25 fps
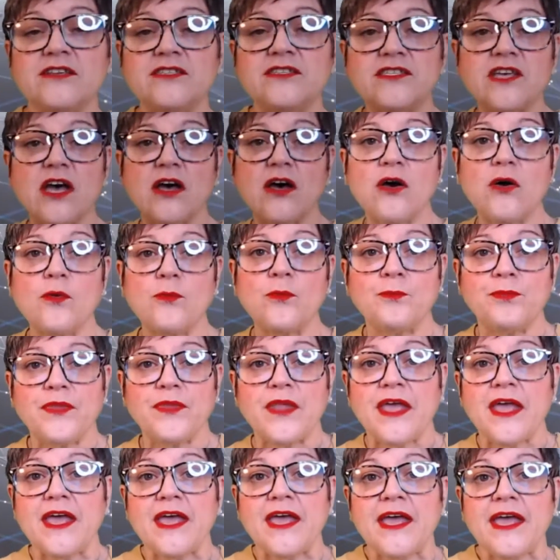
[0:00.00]
So
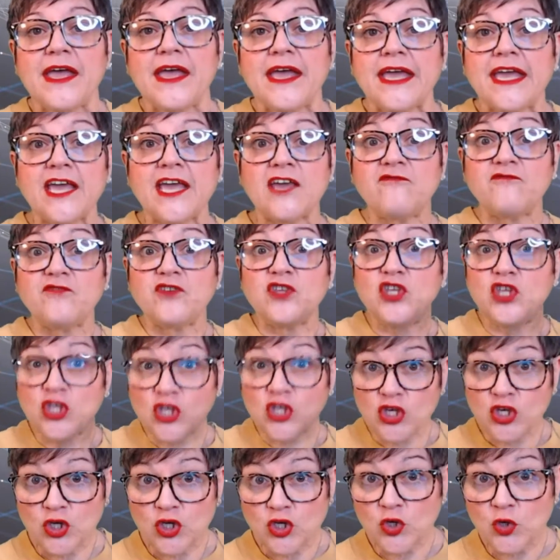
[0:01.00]
if
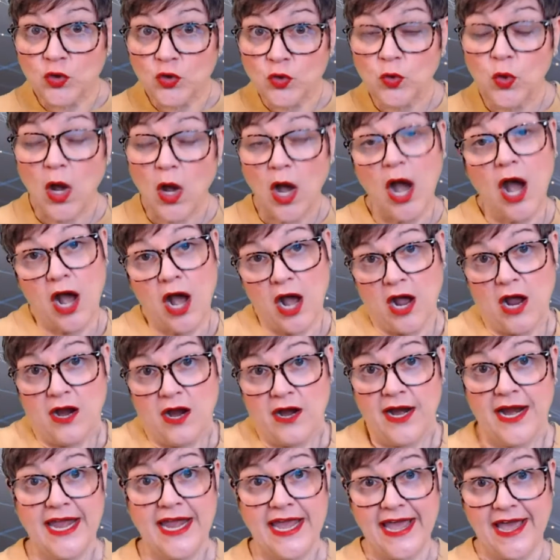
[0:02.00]
you
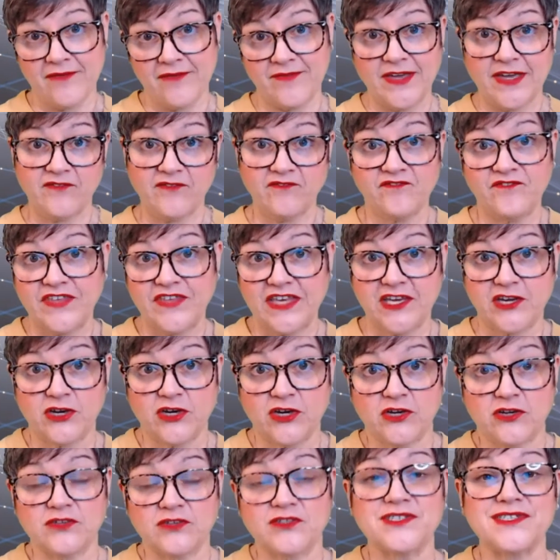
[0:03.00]
are having
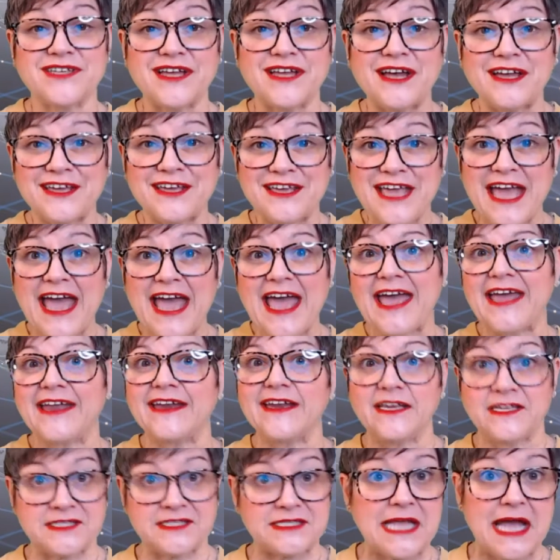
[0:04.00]
fears, again,
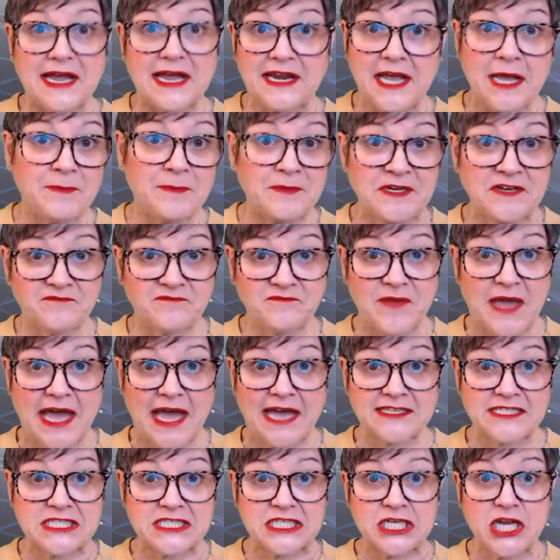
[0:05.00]
it's not happening
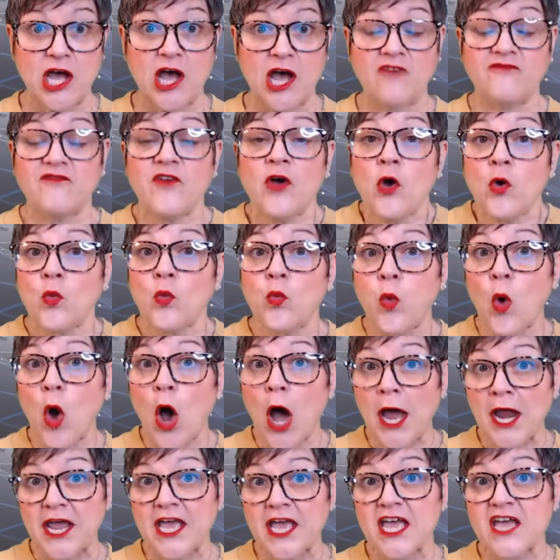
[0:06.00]
fast enough.
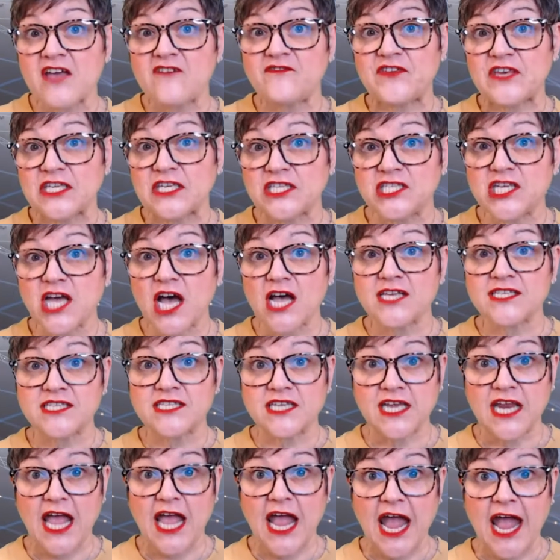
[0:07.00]
What if he
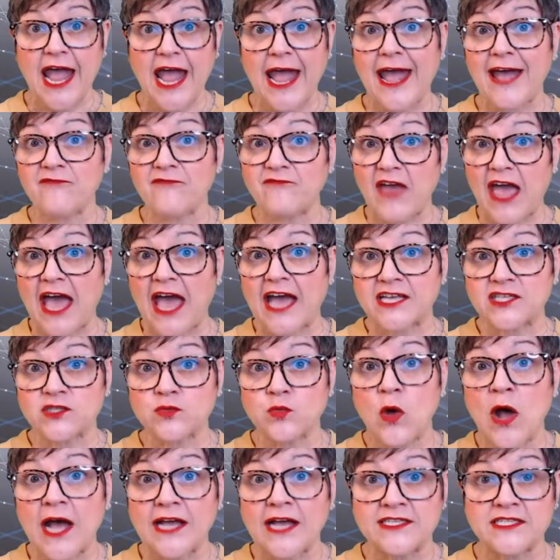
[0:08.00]
doesn't have
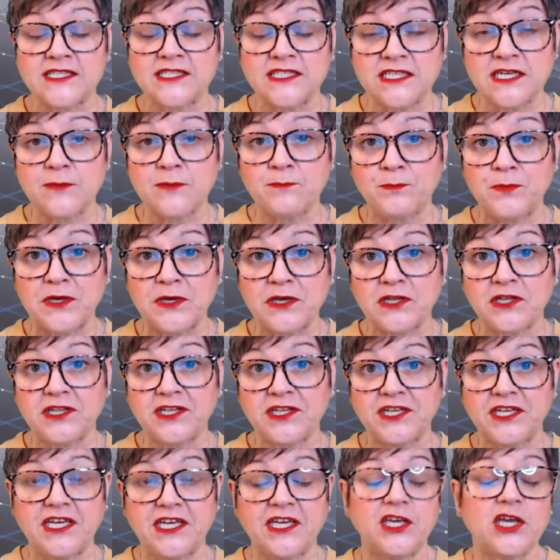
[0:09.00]
XYZ
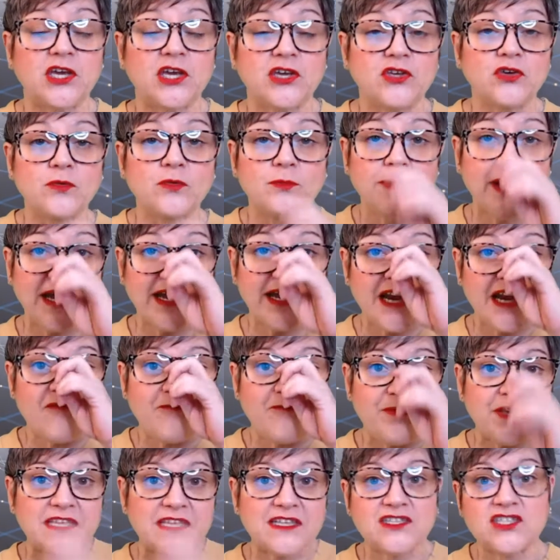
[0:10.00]
ability? You might have
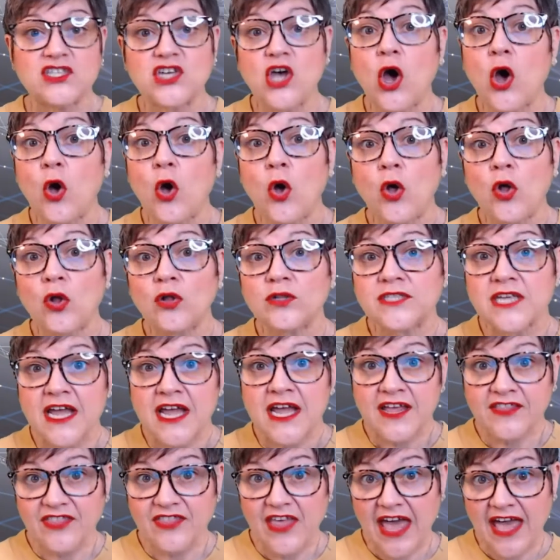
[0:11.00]
been told
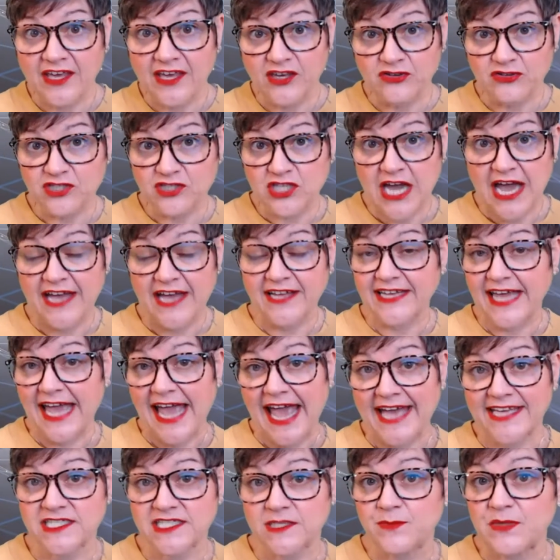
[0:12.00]
that your child
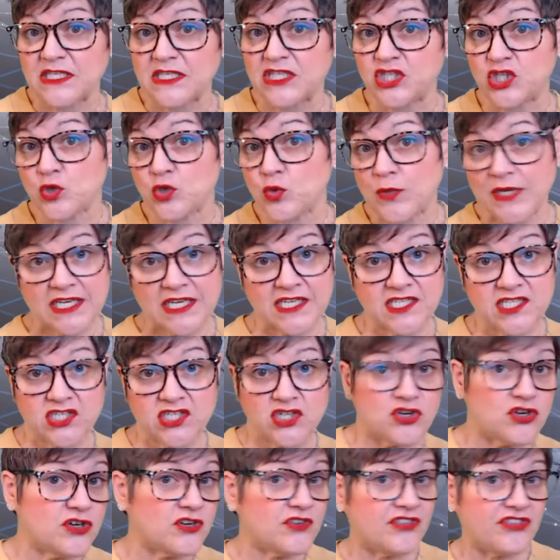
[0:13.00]
has to be doing
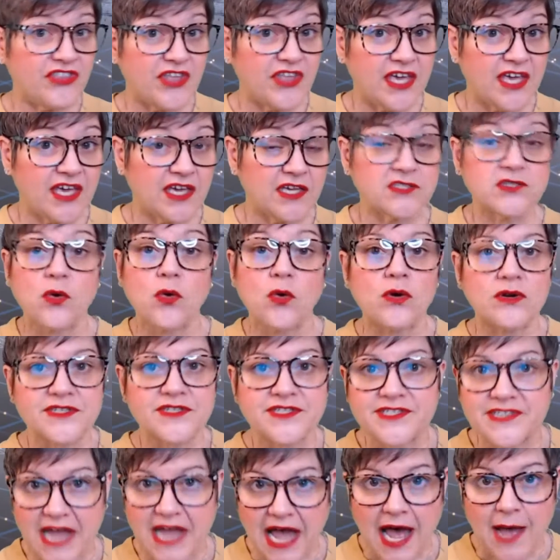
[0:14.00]
certain things or
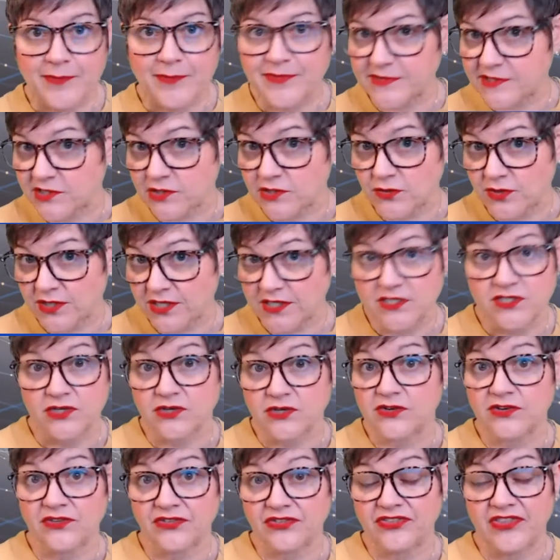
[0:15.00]
stop doing
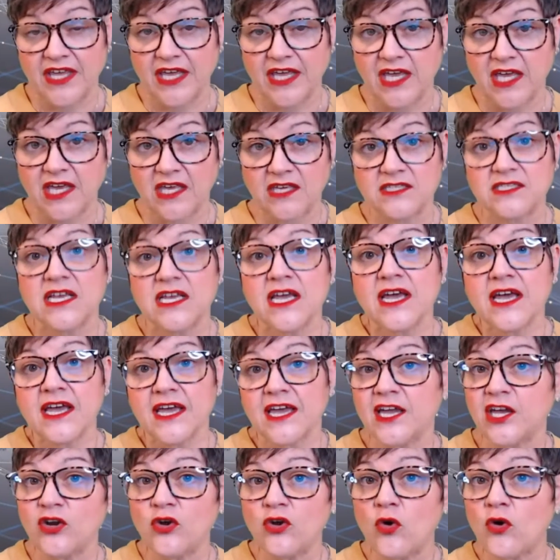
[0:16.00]
certain things
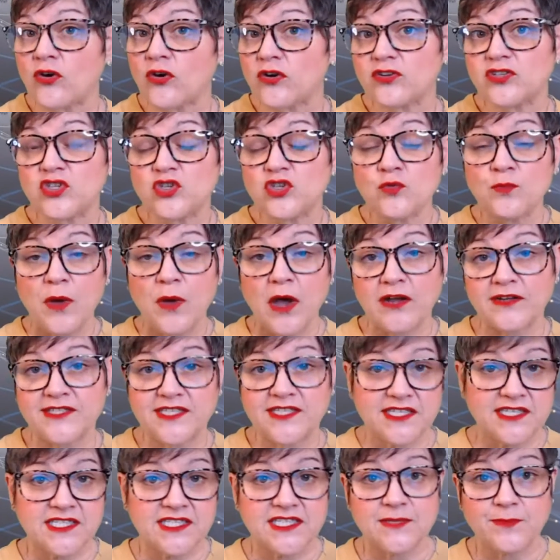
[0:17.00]
in order to
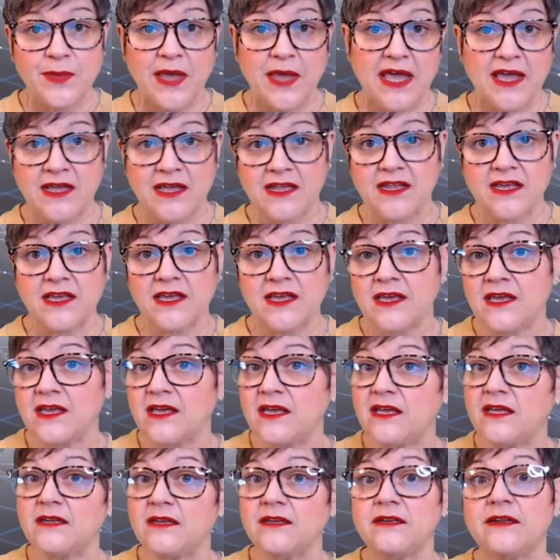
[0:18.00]
participate
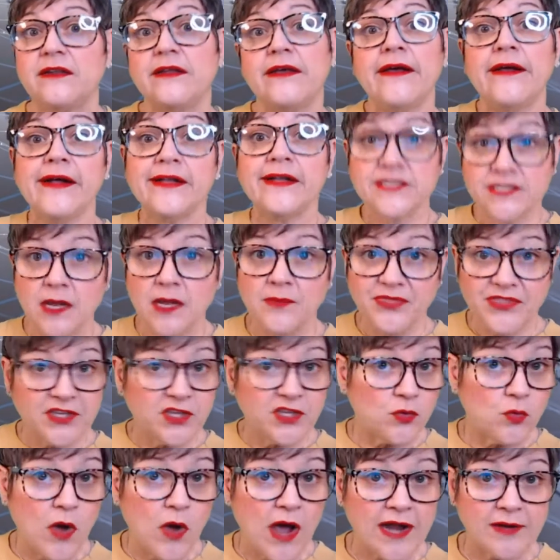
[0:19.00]
in something
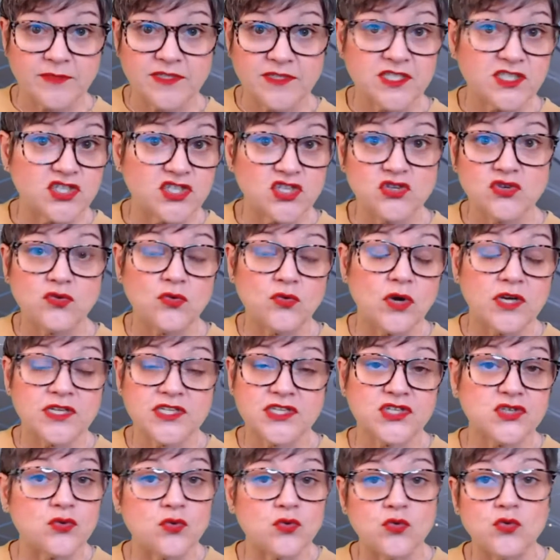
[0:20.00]
you want them to do, a
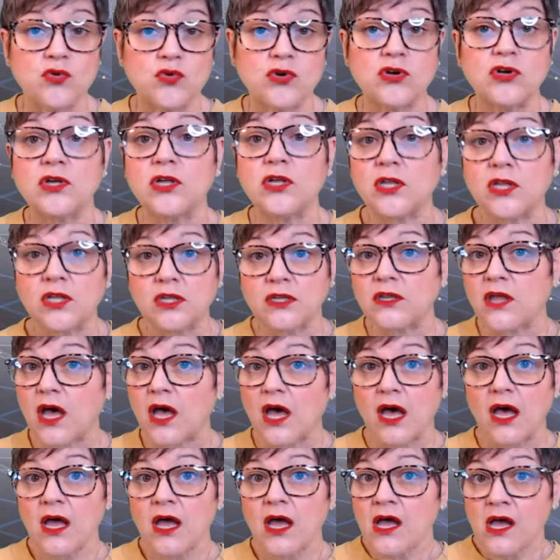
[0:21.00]
school,
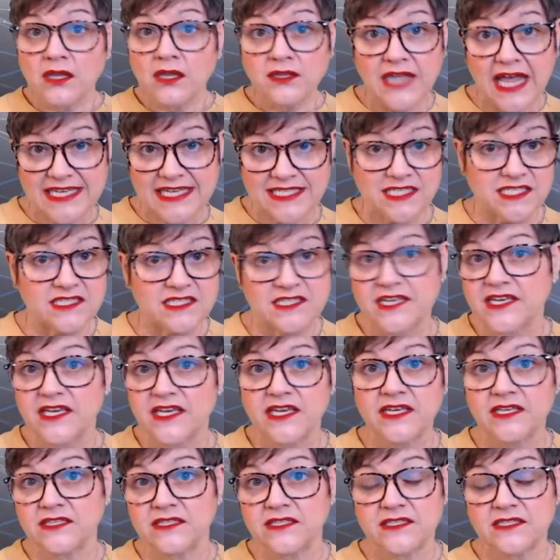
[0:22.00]

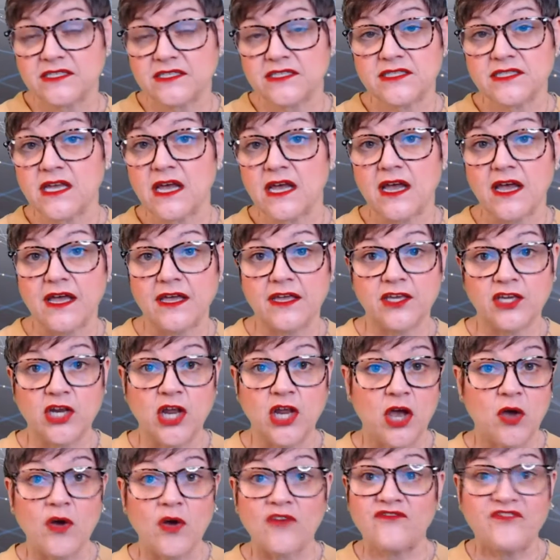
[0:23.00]
lessons, you
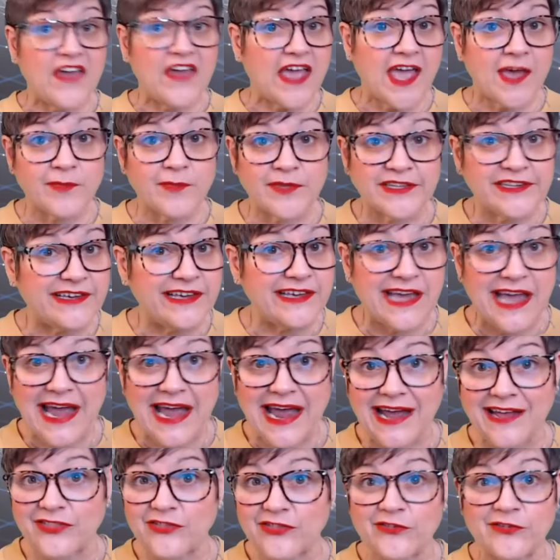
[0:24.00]
know, a family
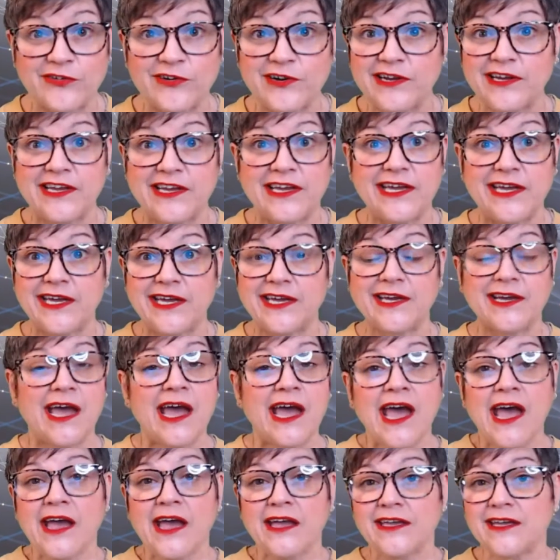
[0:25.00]
gathering.
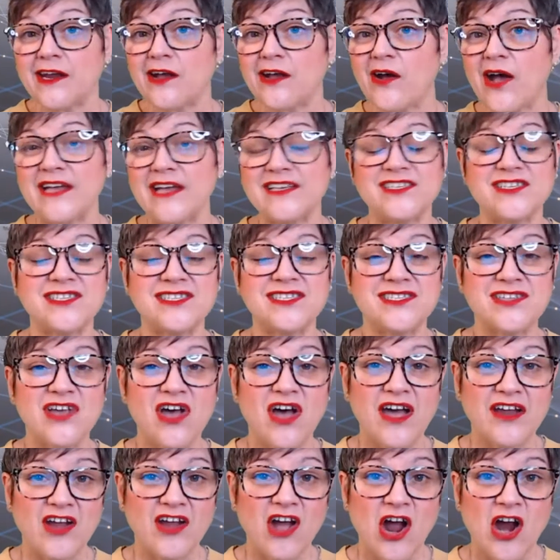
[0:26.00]
You know, I just
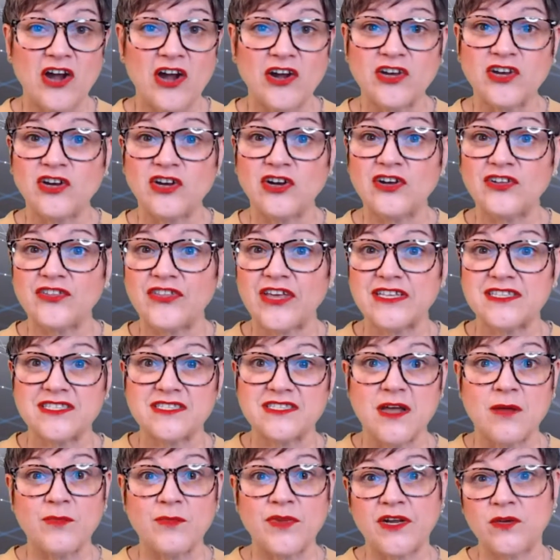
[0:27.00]
saw an article that
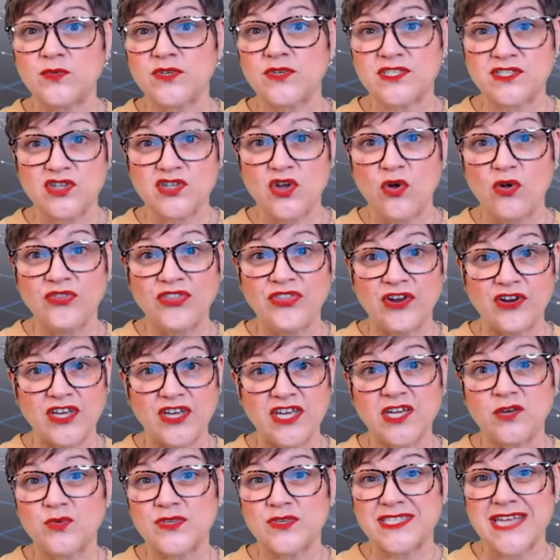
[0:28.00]
somebody was told their
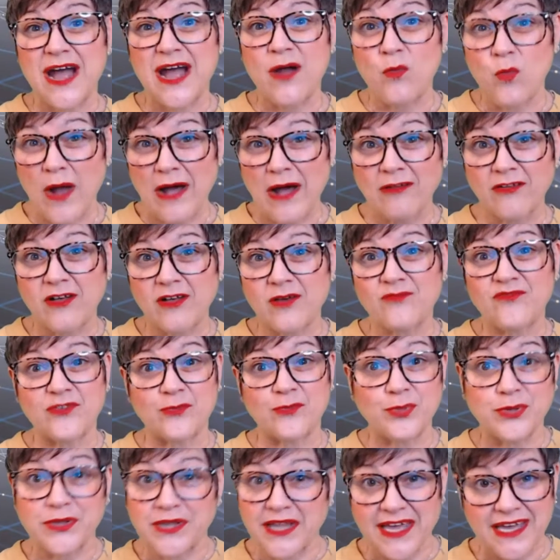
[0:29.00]
kid was not welcome for
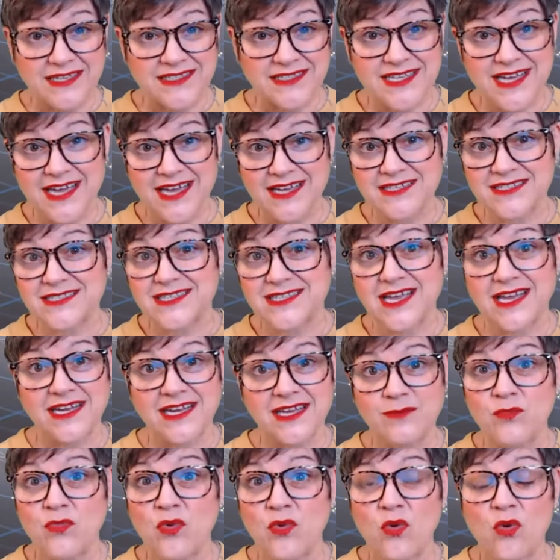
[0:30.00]
play dates
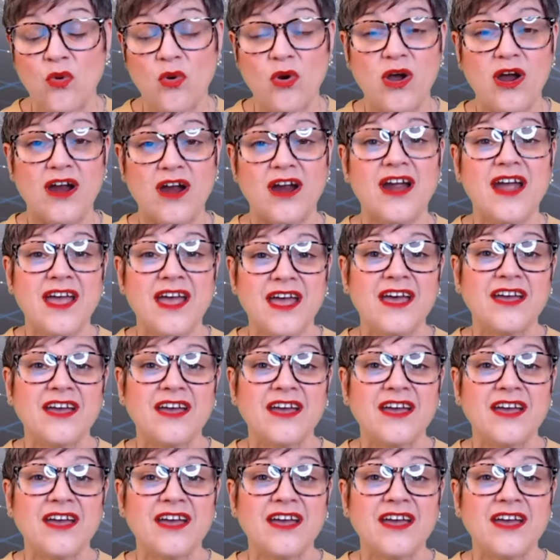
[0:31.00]
anymore.